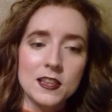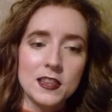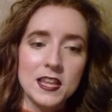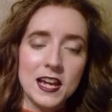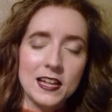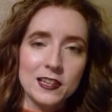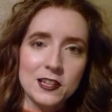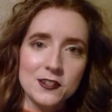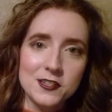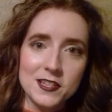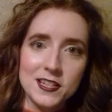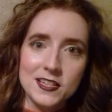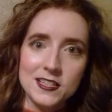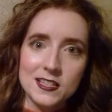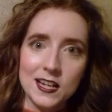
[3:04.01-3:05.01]
they had loads of
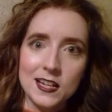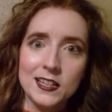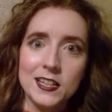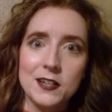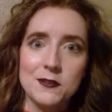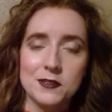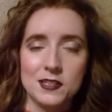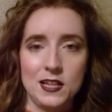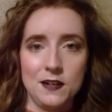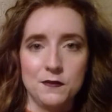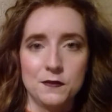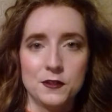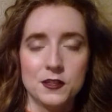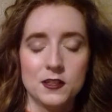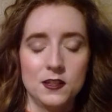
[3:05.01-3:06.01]
these egg yolks
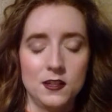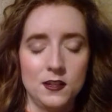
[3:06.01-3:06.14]
left